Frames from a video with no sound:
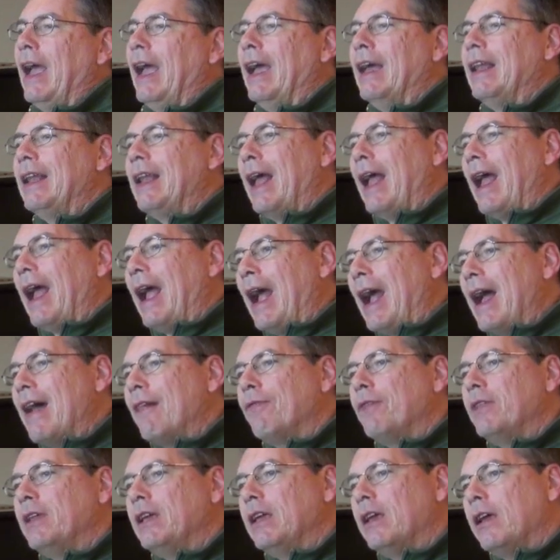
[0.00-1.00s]
And
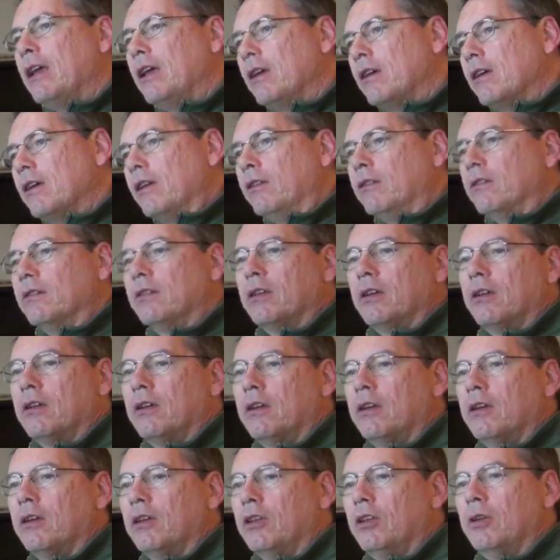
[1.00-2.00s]
at the end,
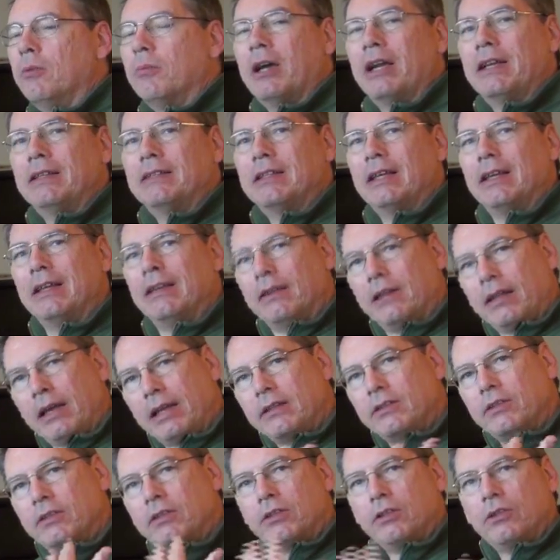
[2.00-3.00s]
you might say,
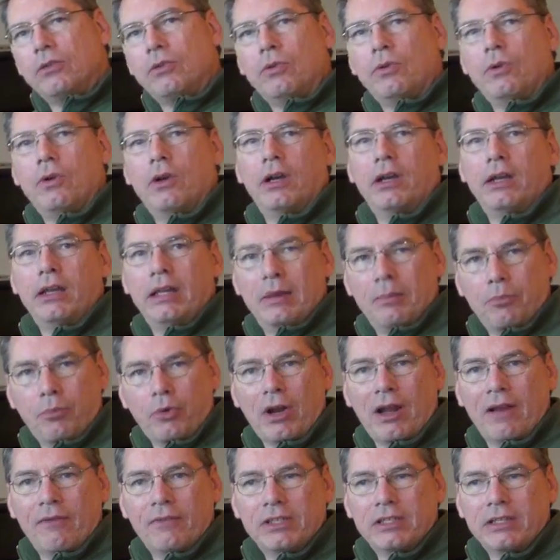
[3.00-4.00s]
let's do an
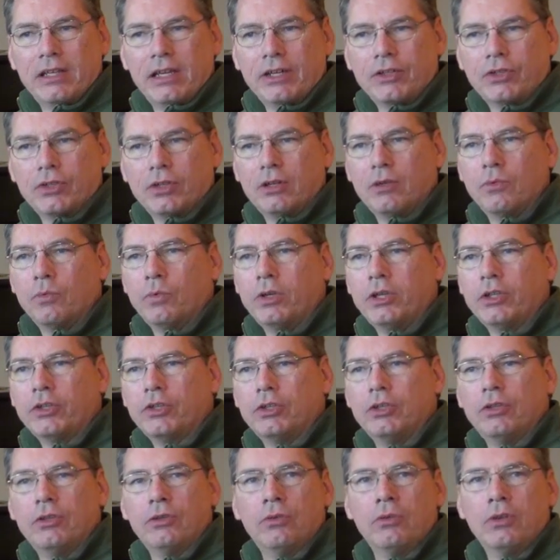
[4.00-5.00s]
improvisation in
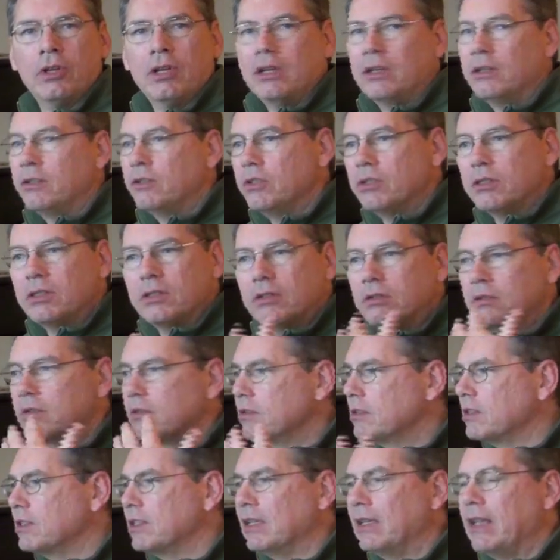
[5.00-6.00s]
which you
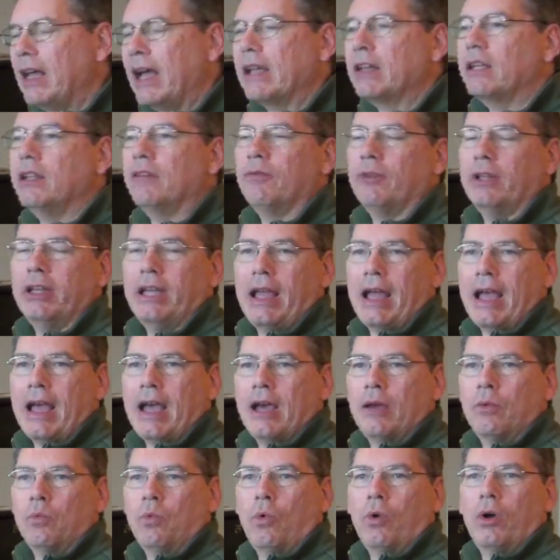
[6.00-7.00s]
just selectively
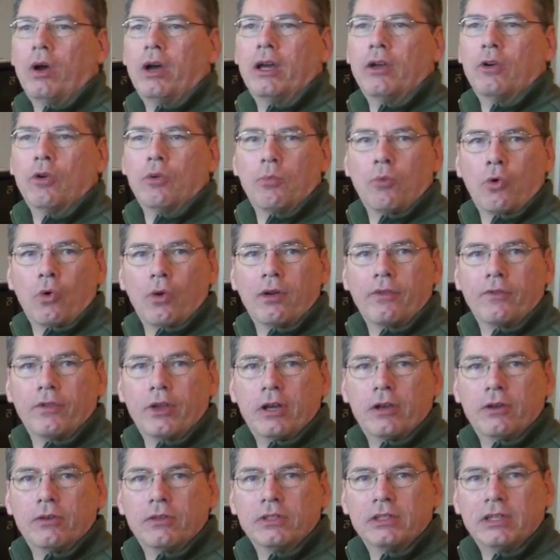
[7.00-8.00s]
add one or more of
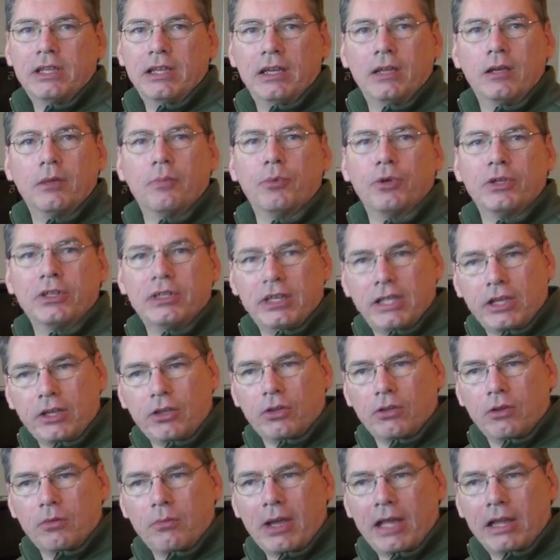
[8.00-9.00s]
those in a
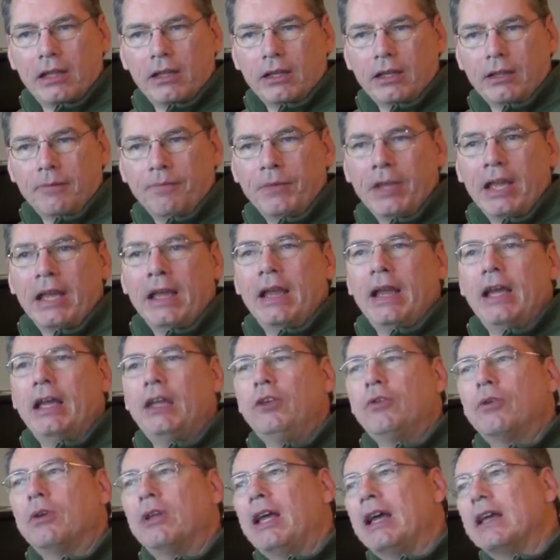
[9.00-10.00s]
particular melody.
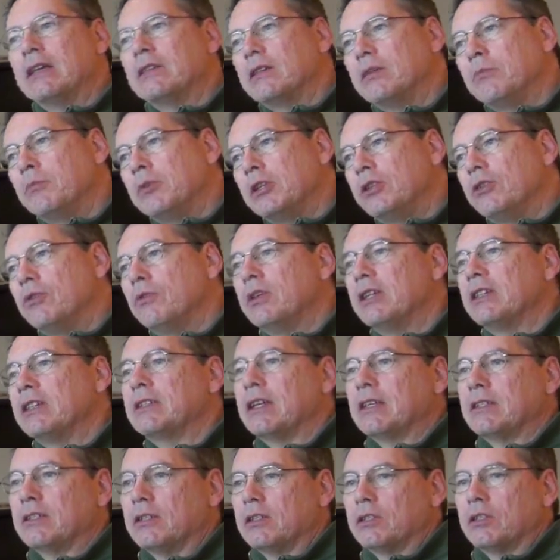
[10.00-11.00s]
And you can ask them to do
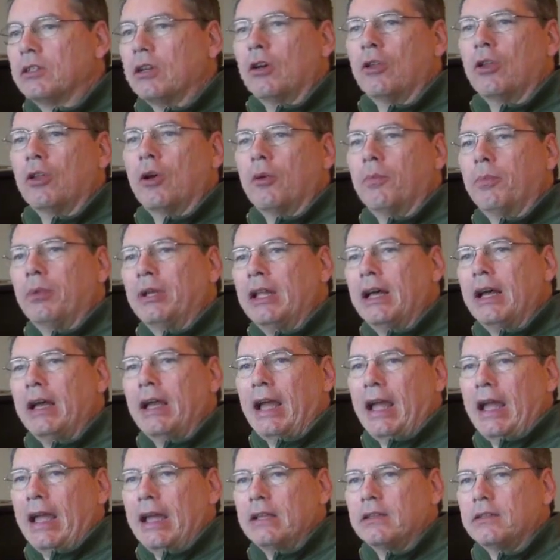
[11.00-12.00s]
this as a solo play
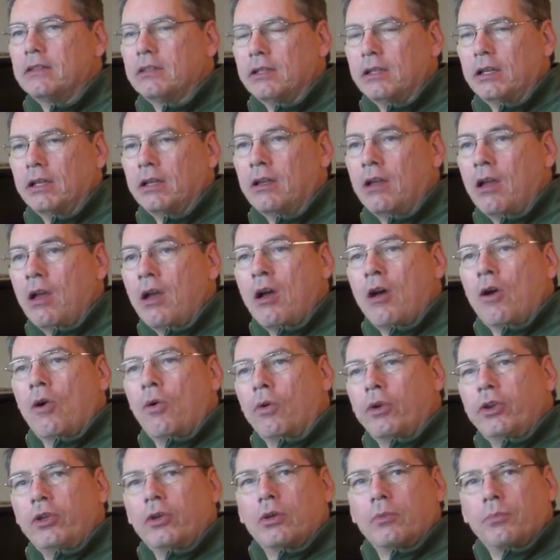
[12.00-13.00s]
and sing,
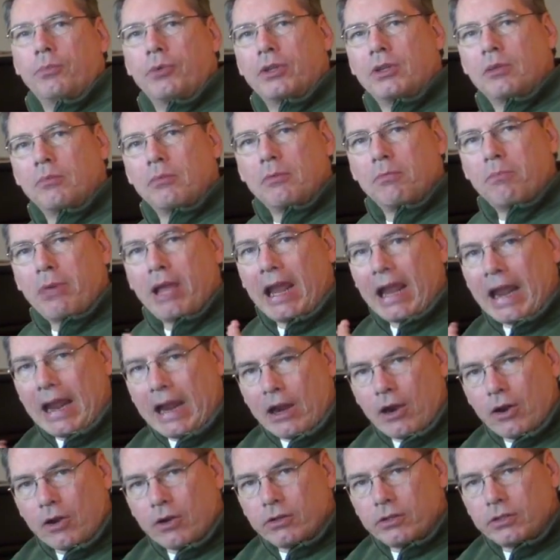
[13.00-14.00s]
or you can put them in
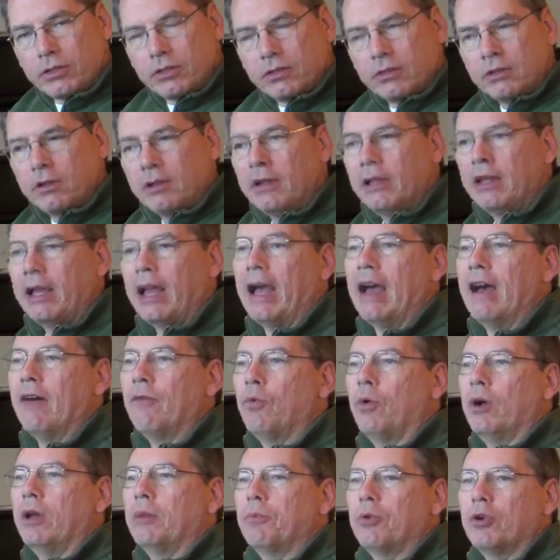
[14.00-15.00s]
pairs,
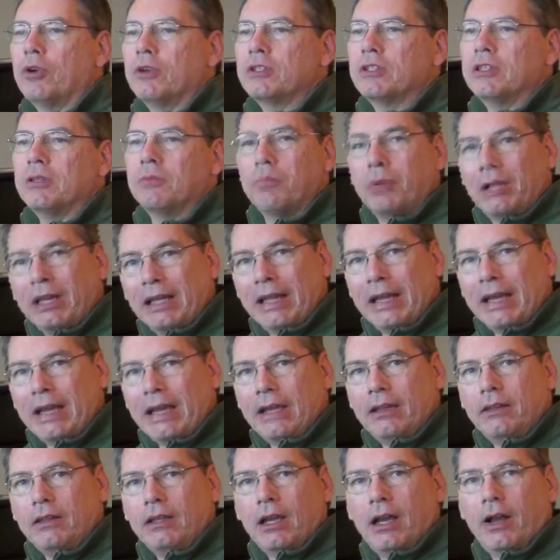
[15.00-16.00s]
have one person
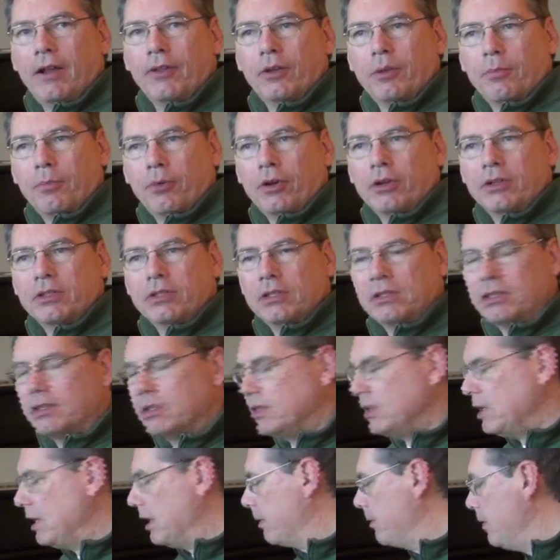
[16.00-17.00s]
play and the other person
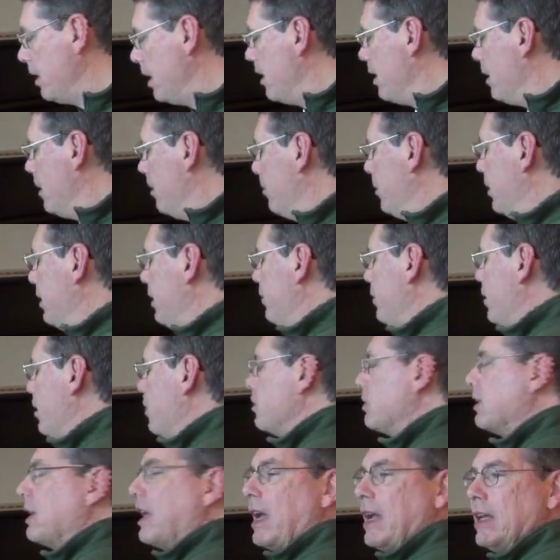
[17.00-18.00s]
sing. But in
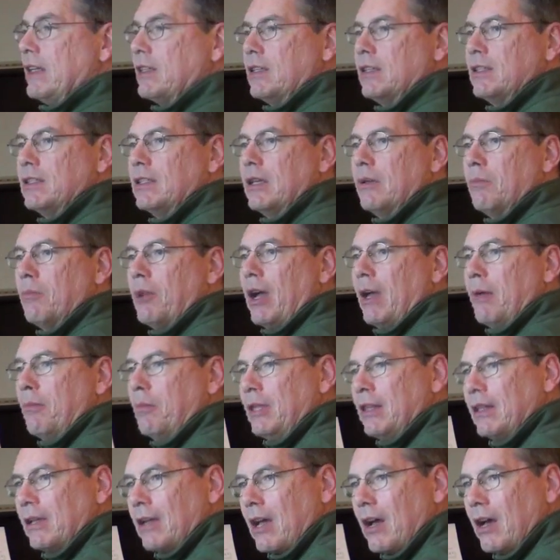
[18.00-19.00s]
those cases, it might
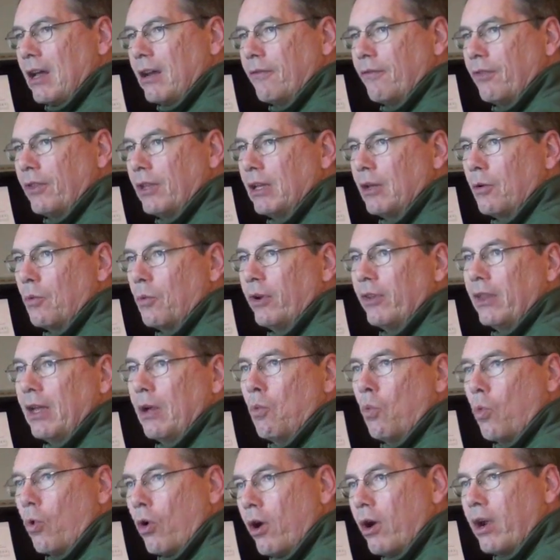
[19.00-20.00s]
be the kind of thing where they
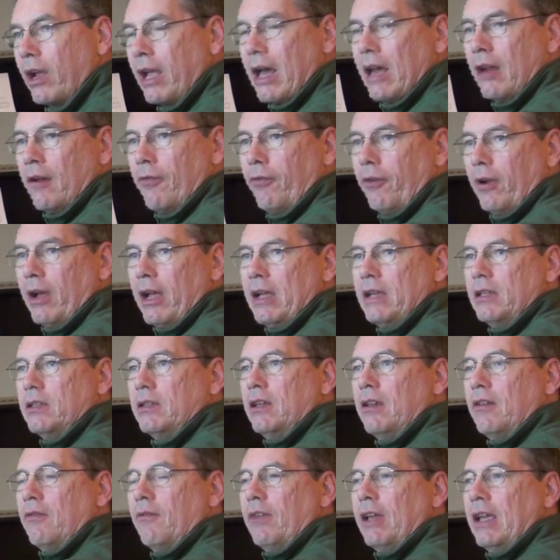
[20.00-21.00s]
work out a phrase
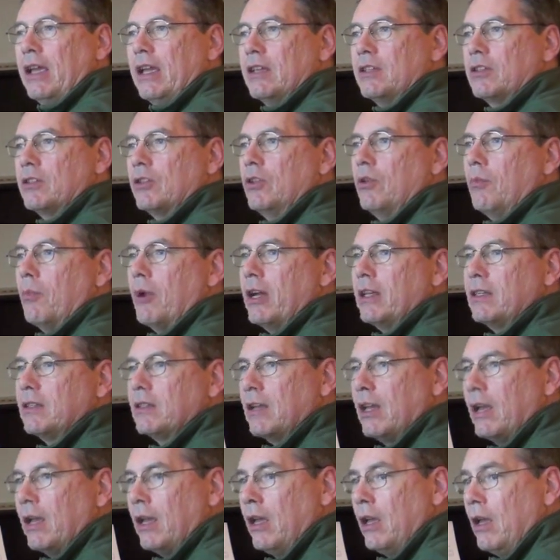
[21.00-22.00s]
in advance. So you might
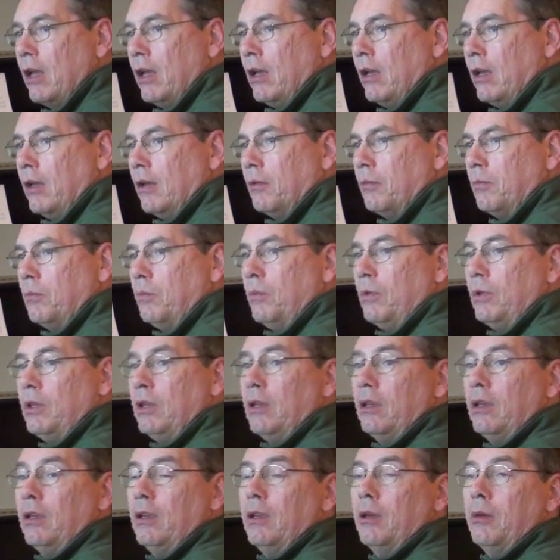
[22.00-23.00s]
say,
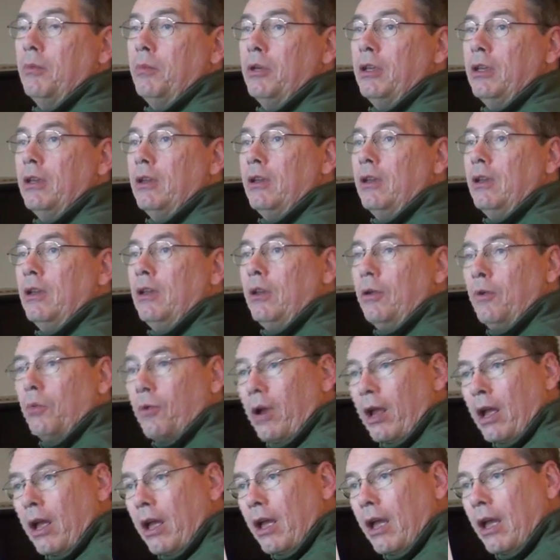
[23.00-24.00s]
mi, mi,
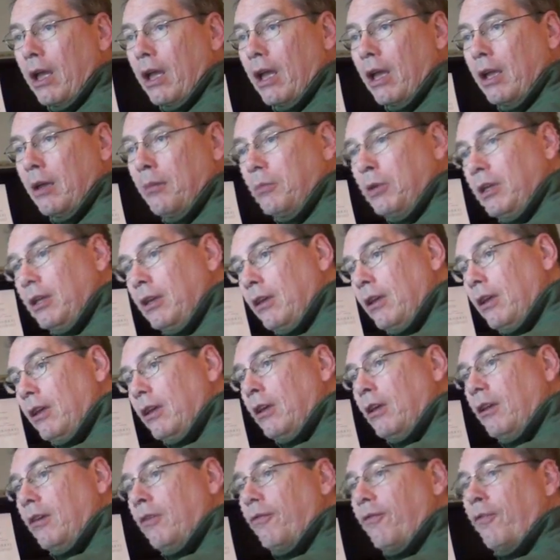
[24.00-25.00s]
re,
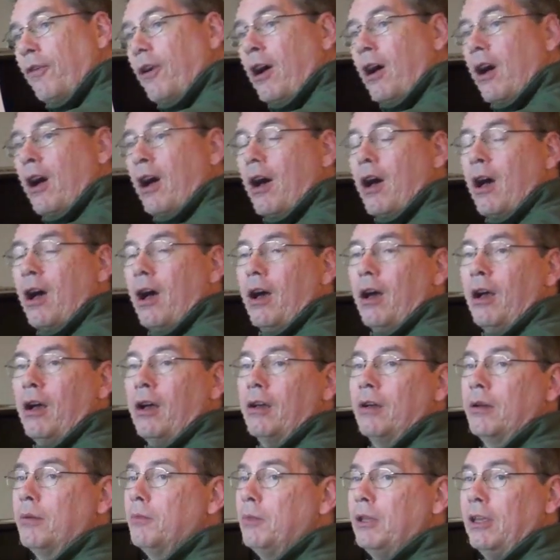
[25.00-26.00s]
mi,
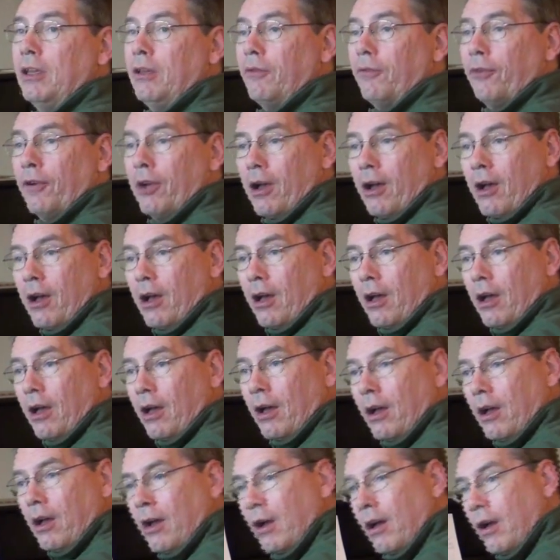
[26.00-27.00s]
fa, mi,
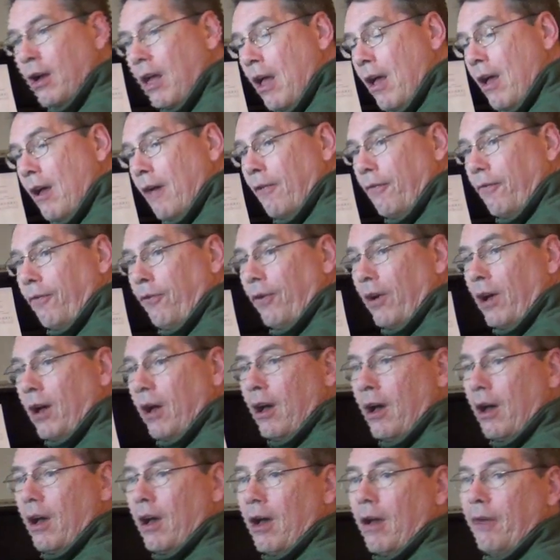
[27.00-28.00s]
fa,
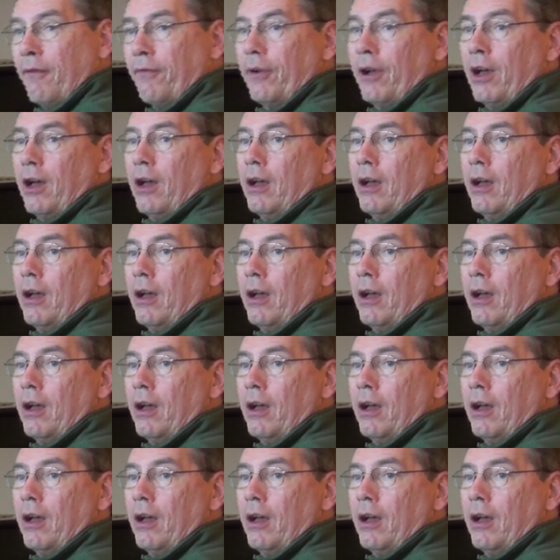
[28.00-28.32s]
so,